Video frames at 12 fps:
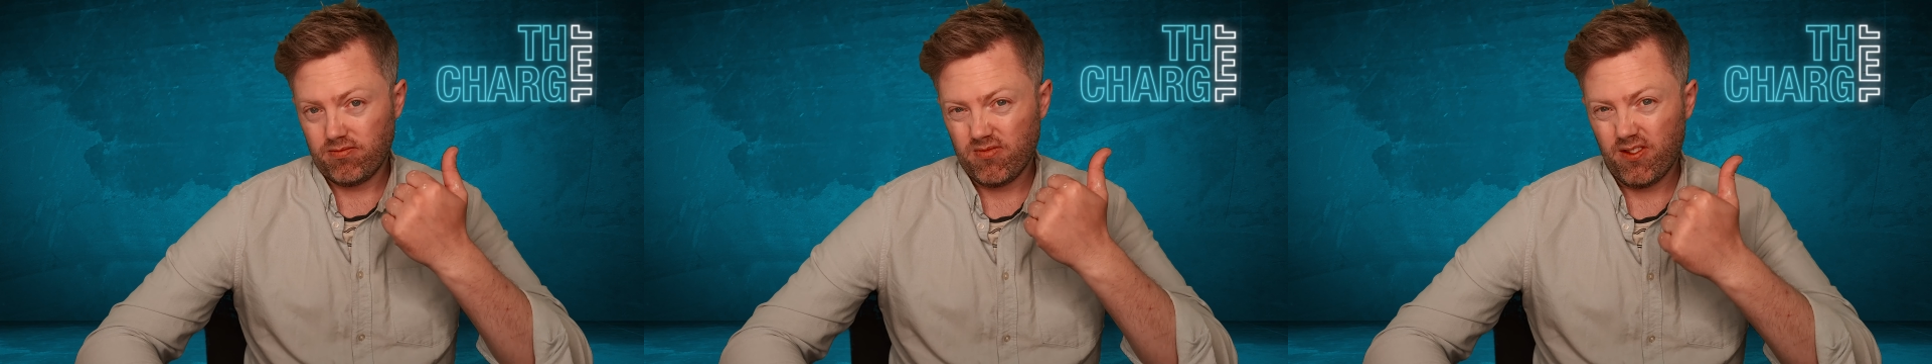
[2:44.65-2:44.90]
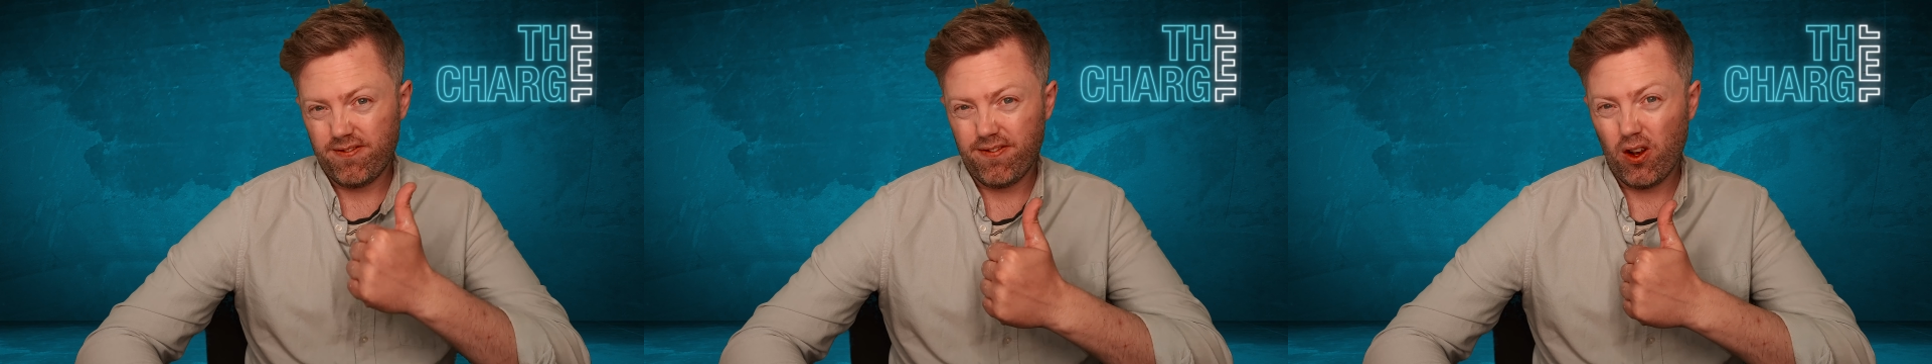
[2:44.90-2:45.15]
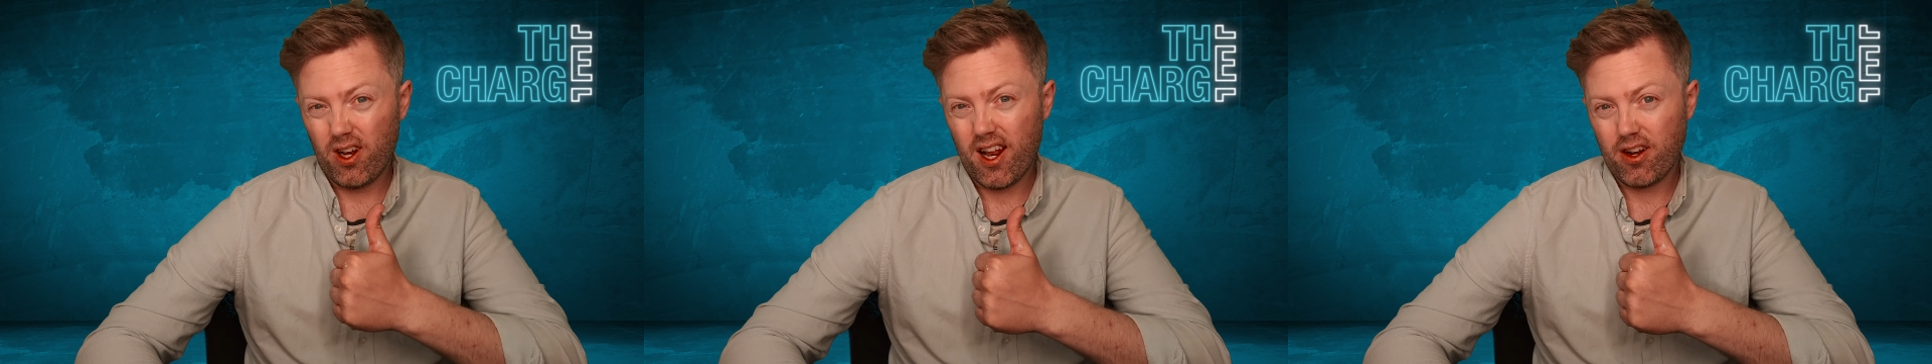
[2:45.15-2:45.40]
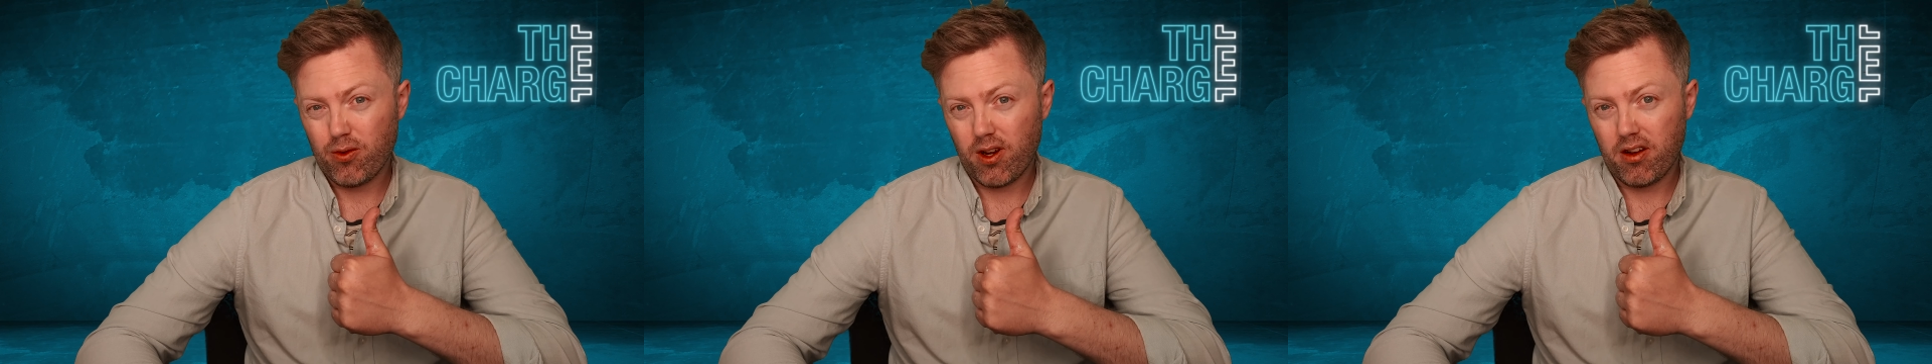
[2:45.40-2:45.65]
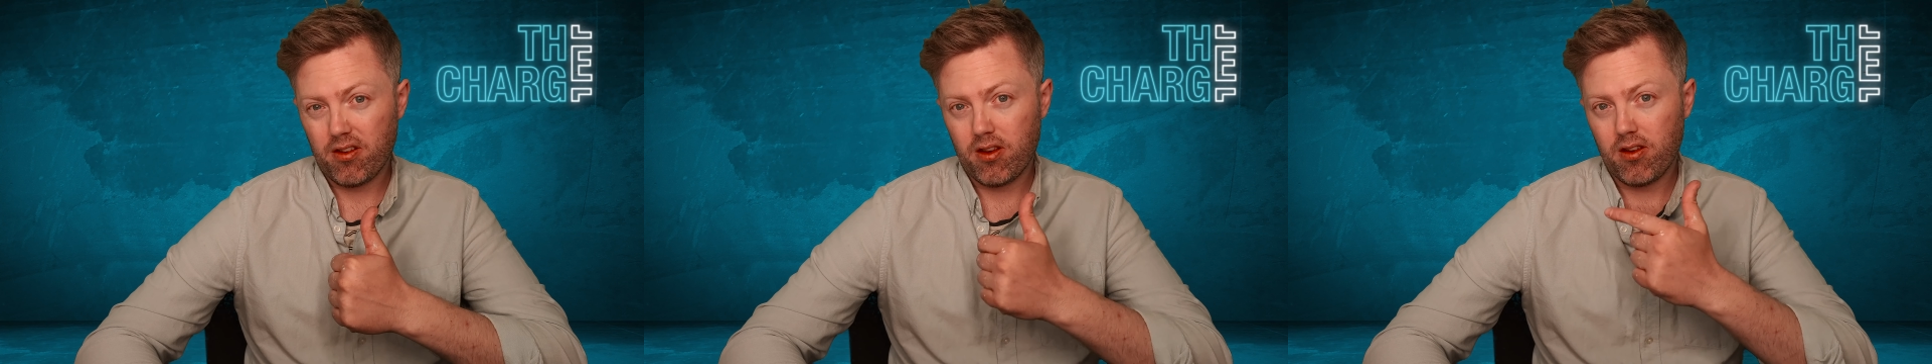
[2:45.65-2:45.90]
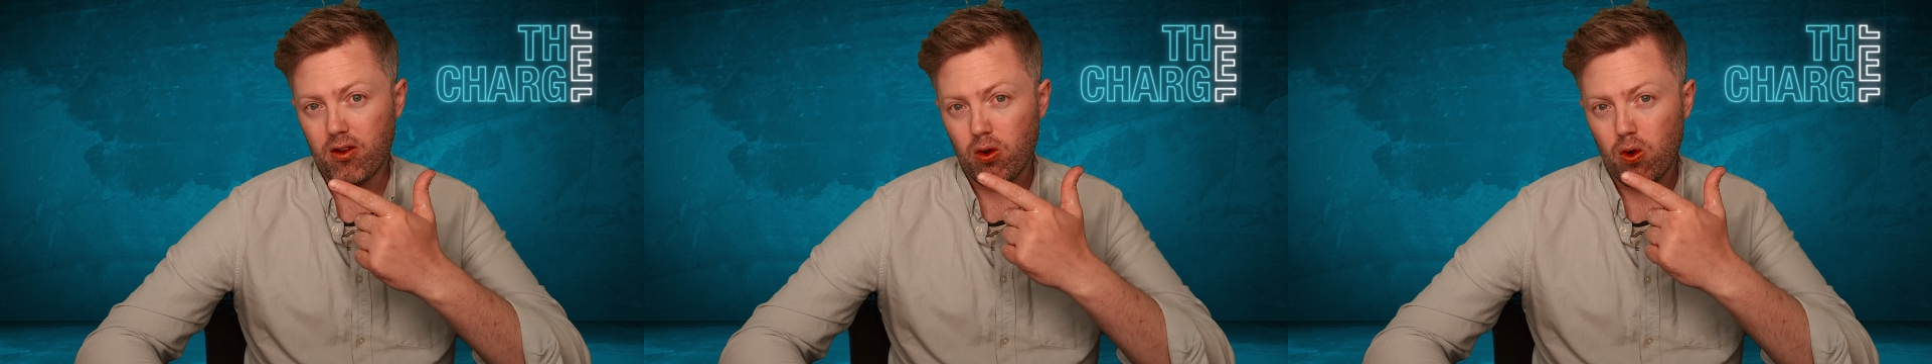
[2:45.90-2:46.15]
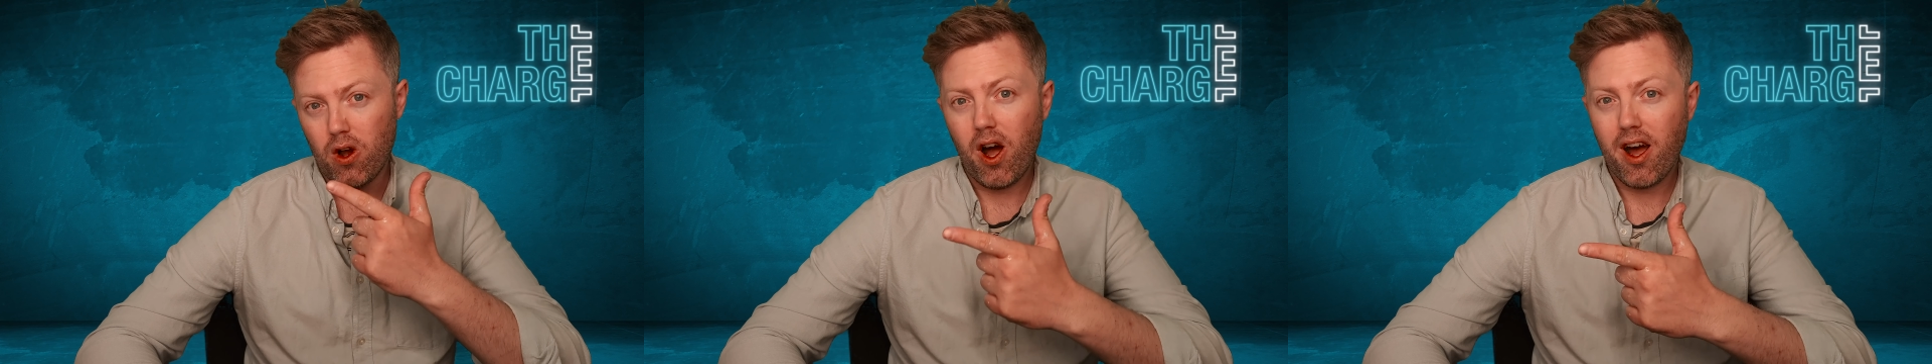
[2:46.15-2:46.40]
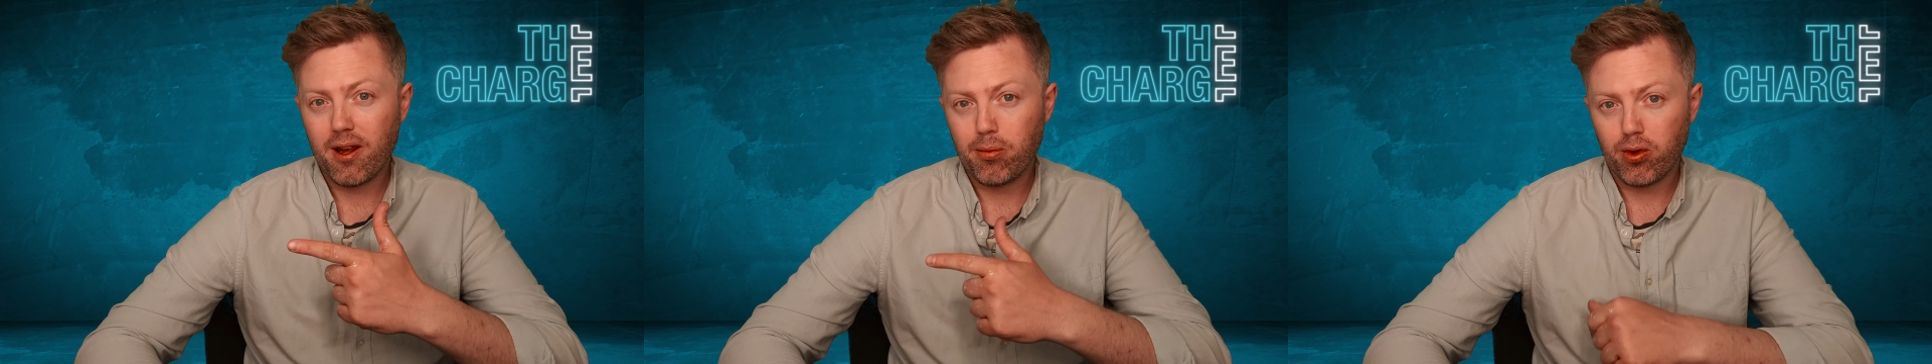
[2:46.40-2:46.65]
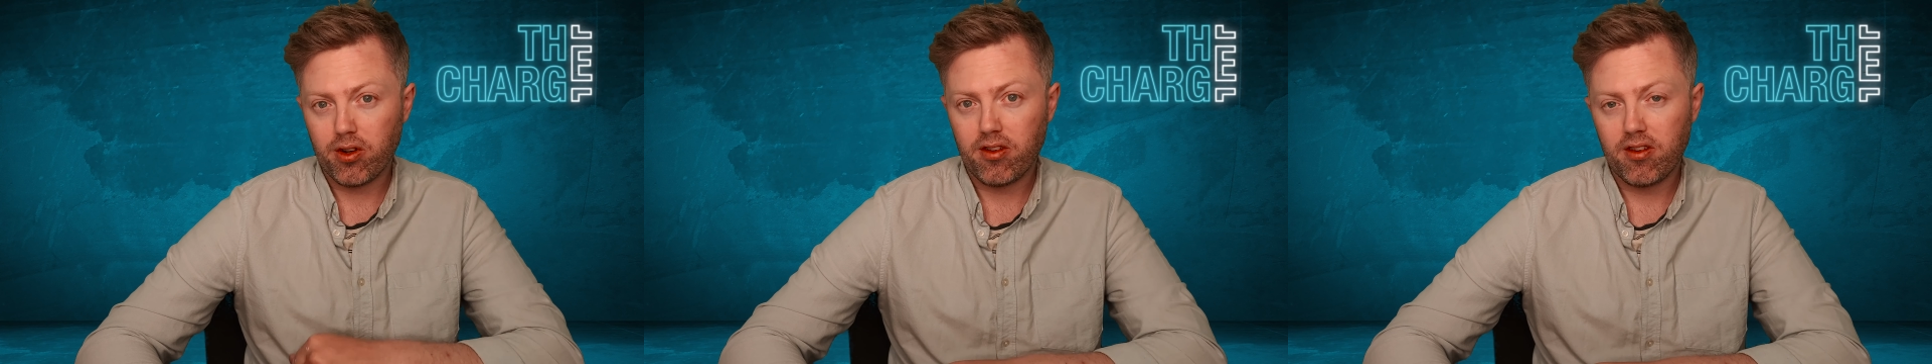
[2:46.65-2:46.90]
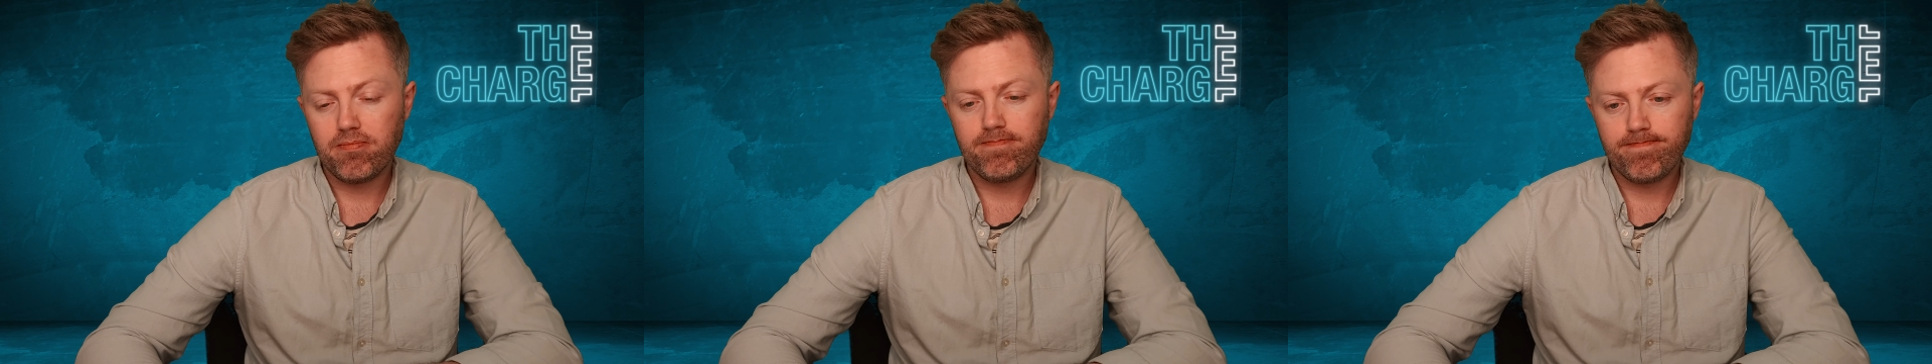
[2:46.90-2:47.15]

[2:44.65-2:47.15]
full electrics or hybrids.